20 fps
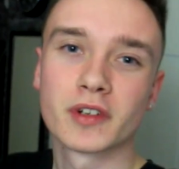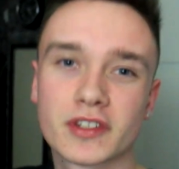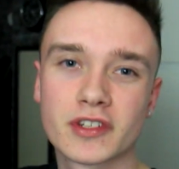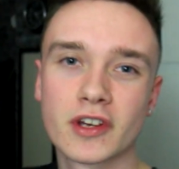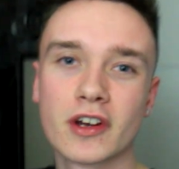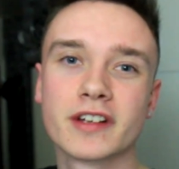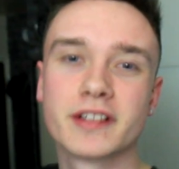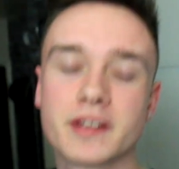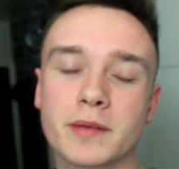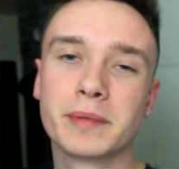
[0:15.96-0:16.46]

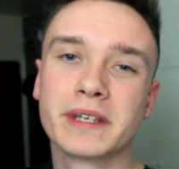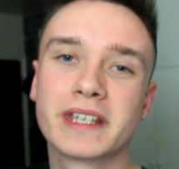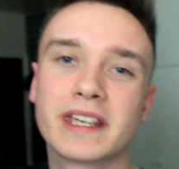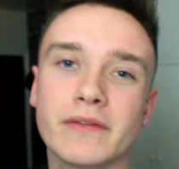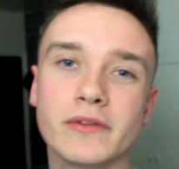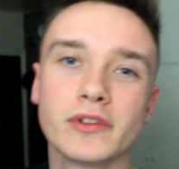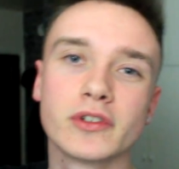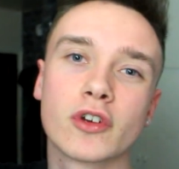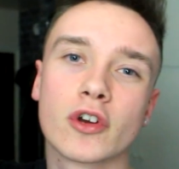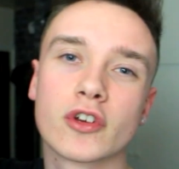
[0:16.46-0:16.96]
excited to be
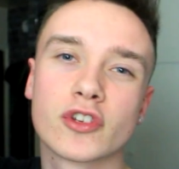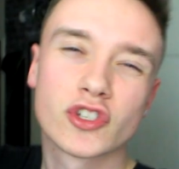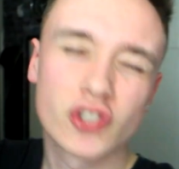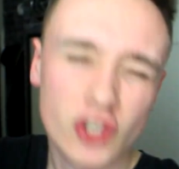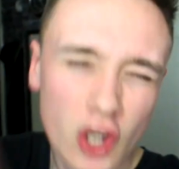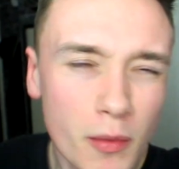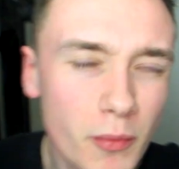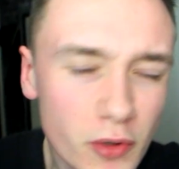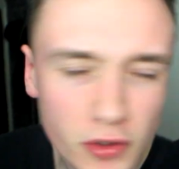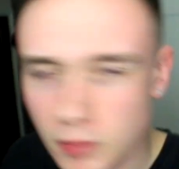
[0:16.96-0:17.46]
giving you guys
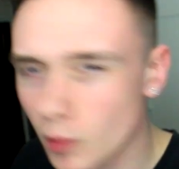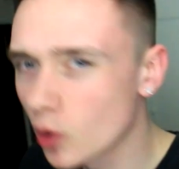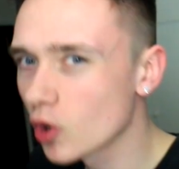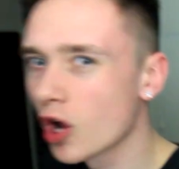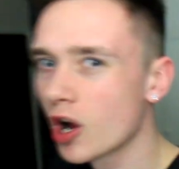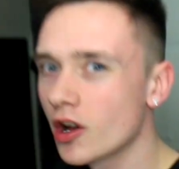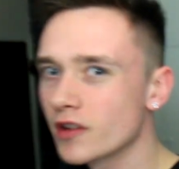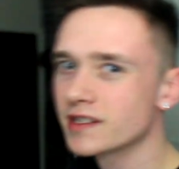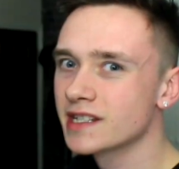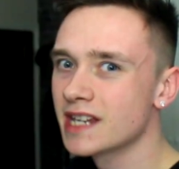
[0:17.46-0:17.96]
so much more
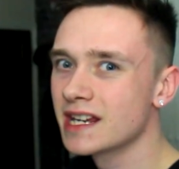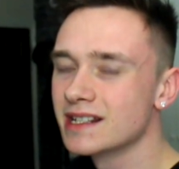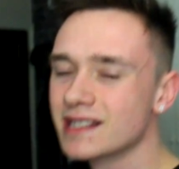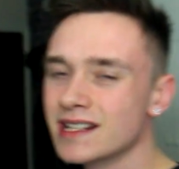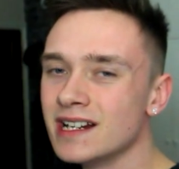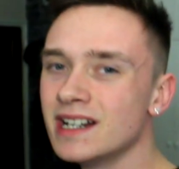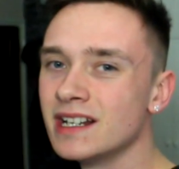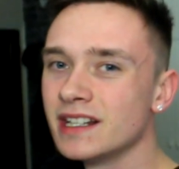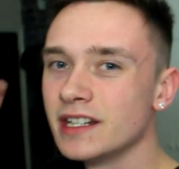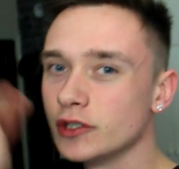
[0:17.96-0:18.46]
content
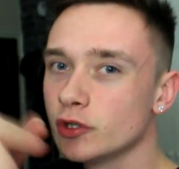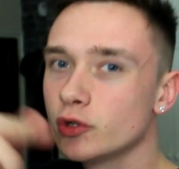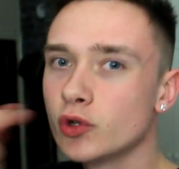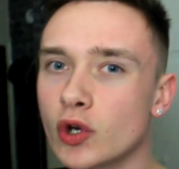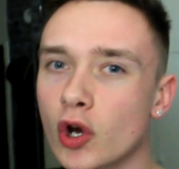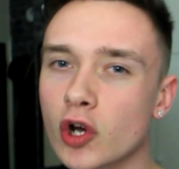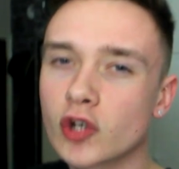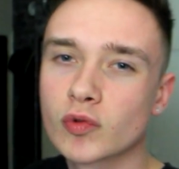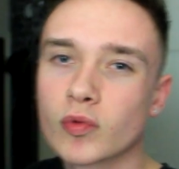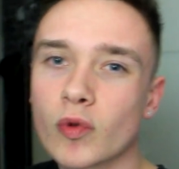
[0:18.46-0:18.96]
that you
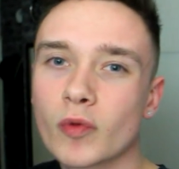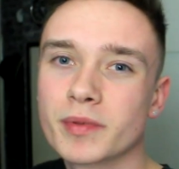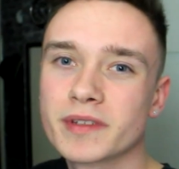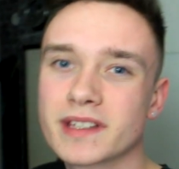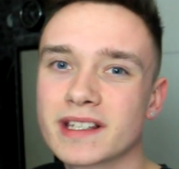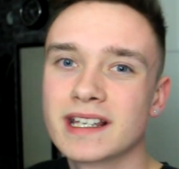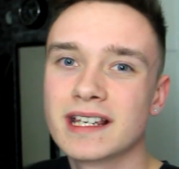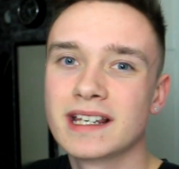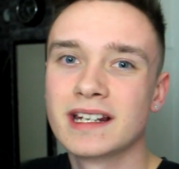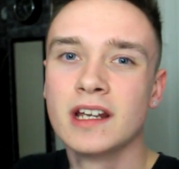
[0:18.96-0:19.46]
guys will be
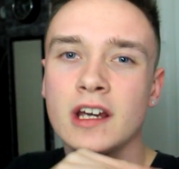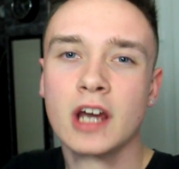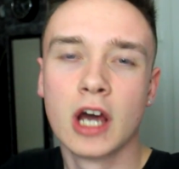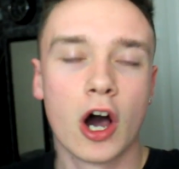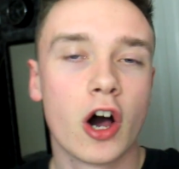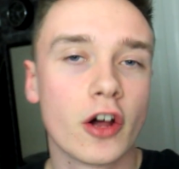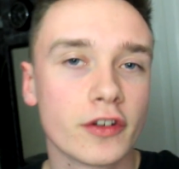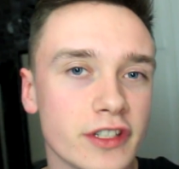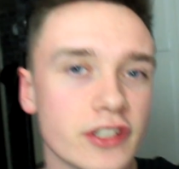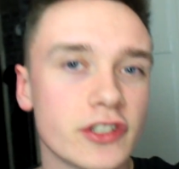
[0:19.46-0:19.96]
seeing
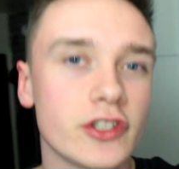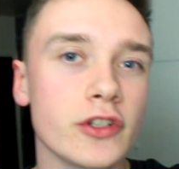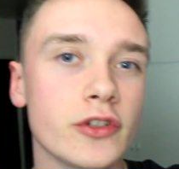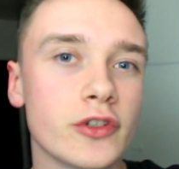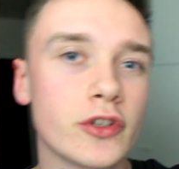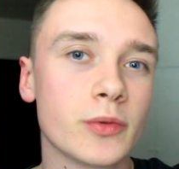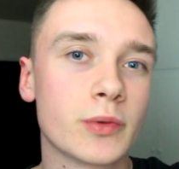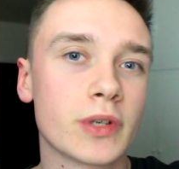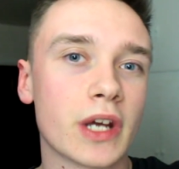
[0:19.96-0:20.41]
on this YouTube